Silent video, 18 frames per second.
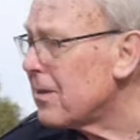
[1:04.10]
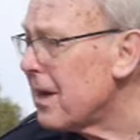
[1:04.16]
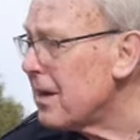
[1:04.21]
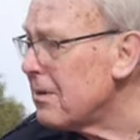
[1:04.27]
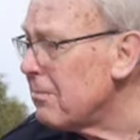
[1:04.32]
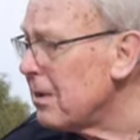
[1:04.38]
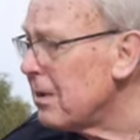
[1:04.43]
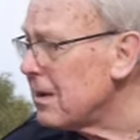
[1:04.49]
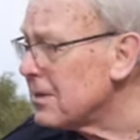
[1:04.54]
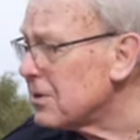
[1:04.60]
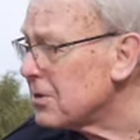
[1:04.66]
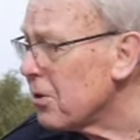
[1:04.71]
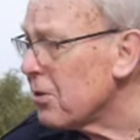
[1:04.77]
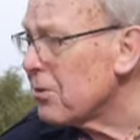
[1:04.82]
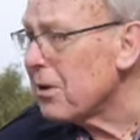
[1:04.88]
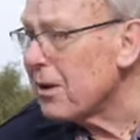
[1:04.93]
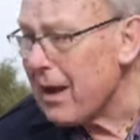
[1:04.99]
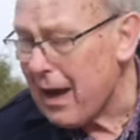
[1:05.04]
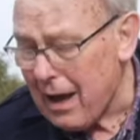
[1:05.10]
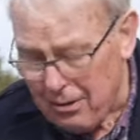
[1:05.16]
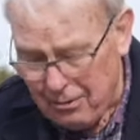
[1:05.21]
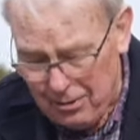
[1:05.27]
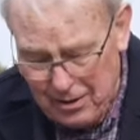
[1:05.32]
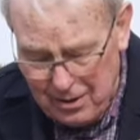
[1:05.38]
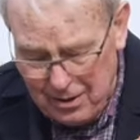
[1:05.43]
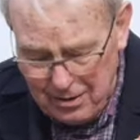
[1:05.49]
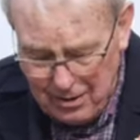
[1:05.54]
10 minutes or an hour,
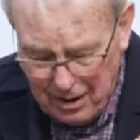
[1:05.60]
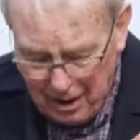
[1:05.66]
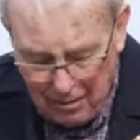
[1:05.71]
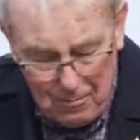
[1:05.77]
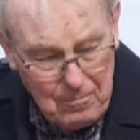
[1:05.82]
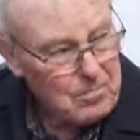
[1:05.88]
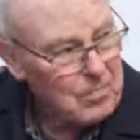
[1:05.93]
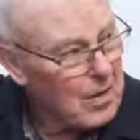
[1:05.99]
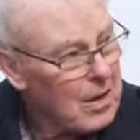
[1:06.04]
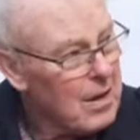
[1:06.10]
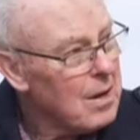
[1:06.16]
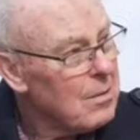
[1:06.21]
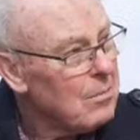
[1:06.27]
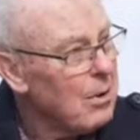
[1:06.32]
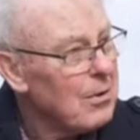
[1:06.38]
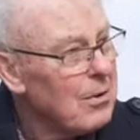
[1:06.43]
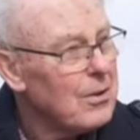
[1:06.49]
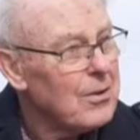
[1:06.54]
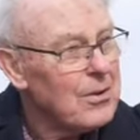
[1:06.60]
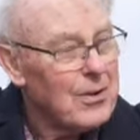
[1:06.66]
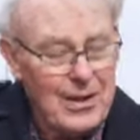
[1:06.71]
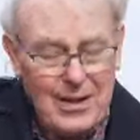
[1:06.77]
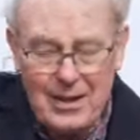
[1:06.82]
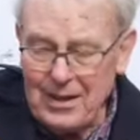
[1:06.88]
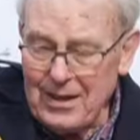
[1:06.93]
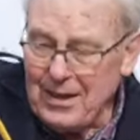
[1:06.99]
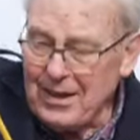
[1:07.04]
you know. But the
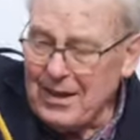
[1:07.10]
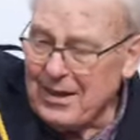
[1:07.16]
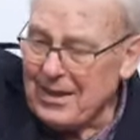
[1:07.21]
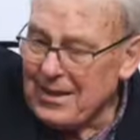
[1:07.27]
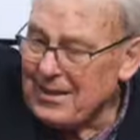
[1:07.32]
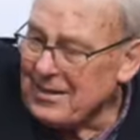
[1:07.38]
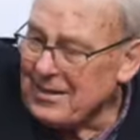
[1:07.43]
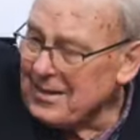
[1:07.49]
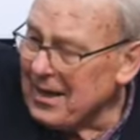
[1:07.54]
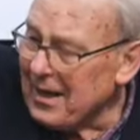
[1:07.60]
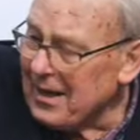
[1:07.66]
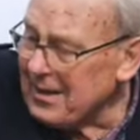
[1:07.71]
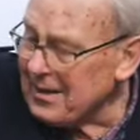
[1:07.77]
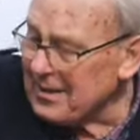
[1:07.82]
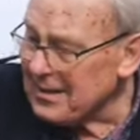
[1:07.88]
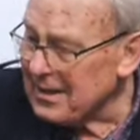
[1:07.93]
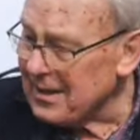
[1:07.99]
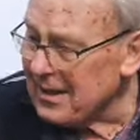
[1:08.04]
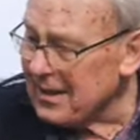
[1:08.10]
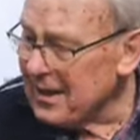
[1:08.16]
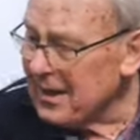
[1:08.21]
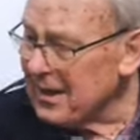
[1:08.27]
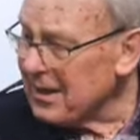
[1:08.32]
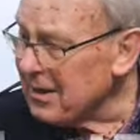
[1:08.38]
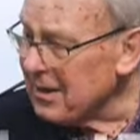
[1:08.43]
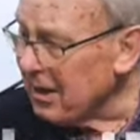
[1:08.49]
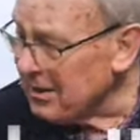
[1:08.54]
thing is that
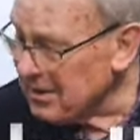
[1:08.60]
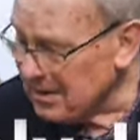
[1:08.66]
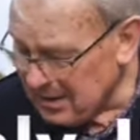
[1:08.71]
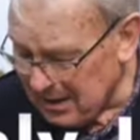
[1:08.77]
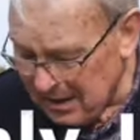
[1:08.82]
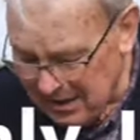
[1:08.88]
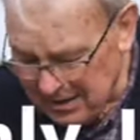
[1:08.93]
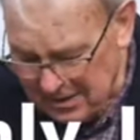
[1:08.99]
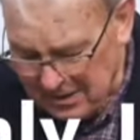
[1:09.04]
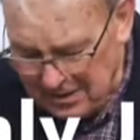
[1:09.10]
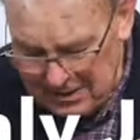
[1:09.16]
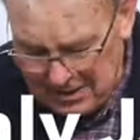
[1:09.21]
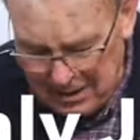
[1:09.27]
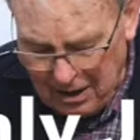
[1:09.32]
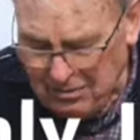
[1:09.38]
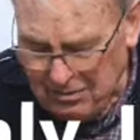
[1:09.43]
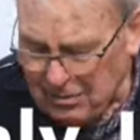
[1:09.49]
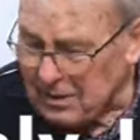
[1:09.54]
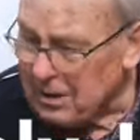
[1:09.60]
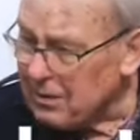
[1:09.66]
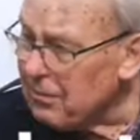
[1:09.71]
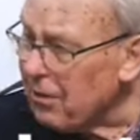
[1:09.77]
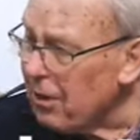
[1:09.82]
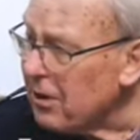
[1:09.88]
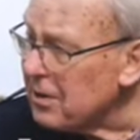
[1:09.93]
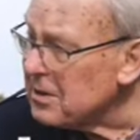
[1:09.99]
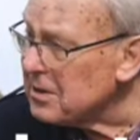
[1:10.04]
God says, don't
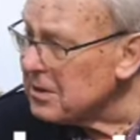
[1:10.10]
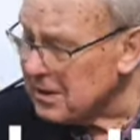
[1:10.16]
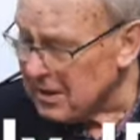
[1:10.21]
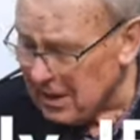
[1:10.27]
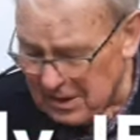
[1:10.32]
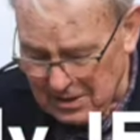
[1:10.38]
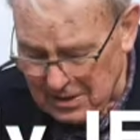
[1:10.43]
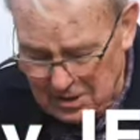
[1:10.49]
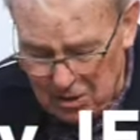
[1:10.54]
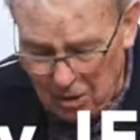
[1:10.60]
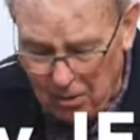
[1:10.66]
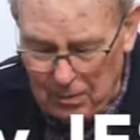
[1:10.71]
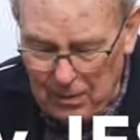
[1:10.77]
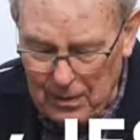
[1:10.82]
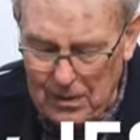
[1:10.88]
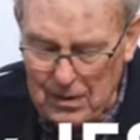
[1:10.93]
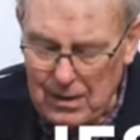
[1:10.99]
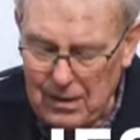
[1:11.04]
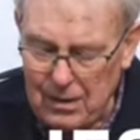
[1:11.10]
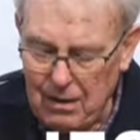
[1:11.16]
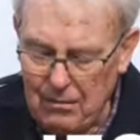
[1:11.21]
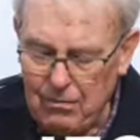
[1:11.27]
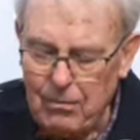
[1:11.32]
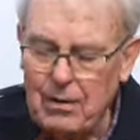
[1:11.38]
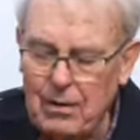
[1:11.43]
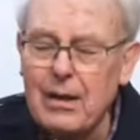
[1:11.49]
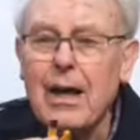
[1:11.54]
divide sins up into
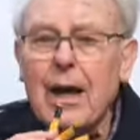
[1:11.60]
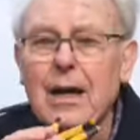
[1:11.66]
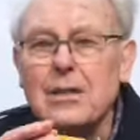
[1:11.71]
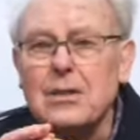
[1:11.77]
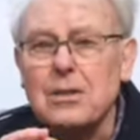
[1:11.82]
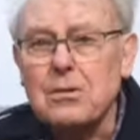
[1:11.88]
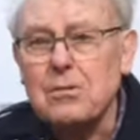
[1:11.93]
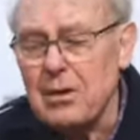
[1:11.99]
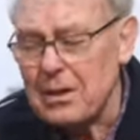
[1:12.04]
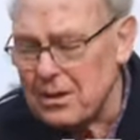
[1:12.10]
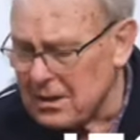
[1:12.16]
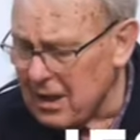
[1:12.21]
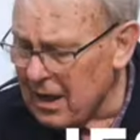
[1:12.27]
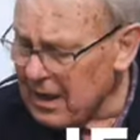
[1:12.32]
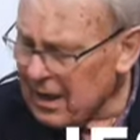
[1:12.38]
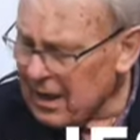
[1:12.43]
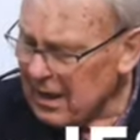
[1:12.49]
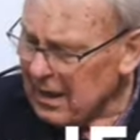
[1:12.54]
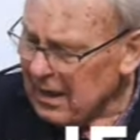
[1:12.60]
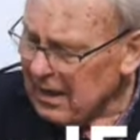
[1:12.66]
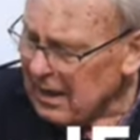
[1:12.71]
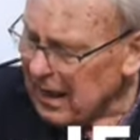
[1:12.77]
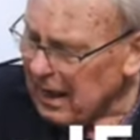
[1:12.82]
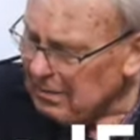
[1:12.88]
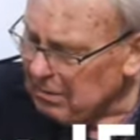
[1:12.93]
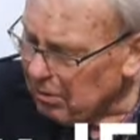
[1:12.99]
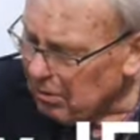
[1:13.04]
different categories.
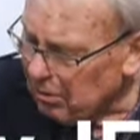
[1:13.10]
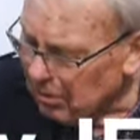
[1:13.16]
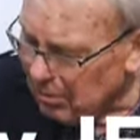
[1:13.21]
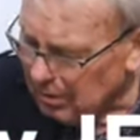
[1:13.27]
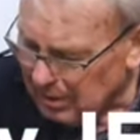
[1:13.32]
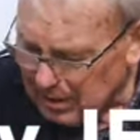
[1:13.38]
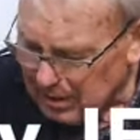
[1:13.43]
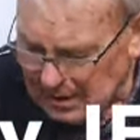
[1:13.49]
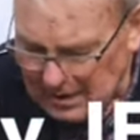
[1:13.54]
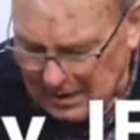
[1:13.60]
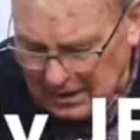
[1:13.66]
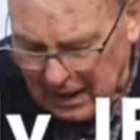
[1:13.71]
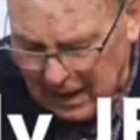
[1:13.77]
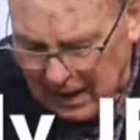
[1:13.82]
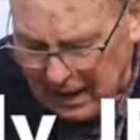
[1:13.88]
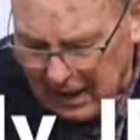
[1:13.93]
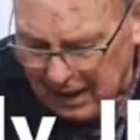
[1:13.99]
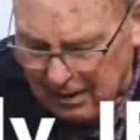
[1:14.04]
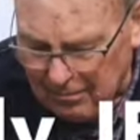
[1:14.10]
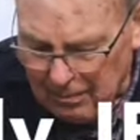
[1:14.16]
They're all the same